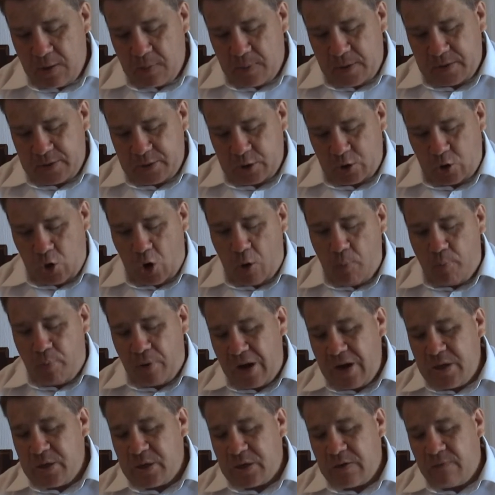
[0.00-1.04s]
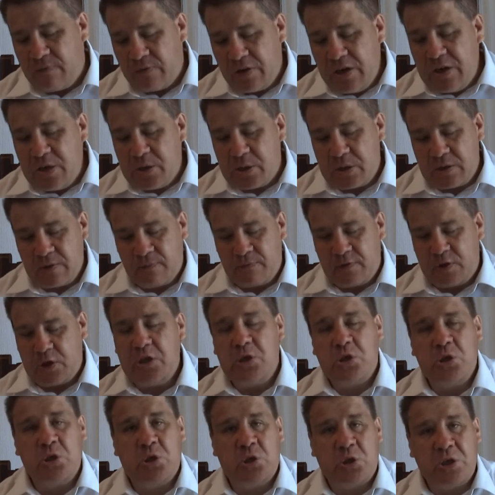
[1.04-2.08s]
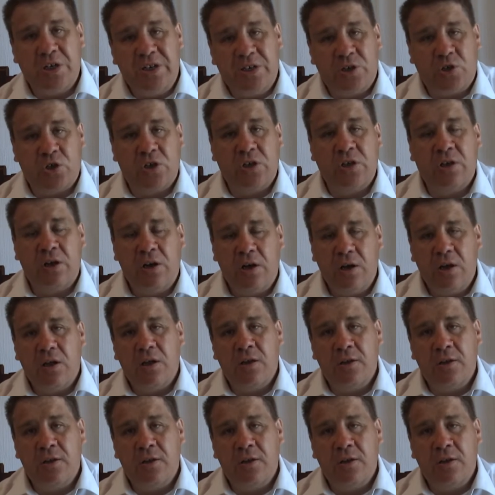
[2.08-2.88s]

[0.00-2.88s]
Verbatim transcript: That's a comprehensive list of Jesus' teaching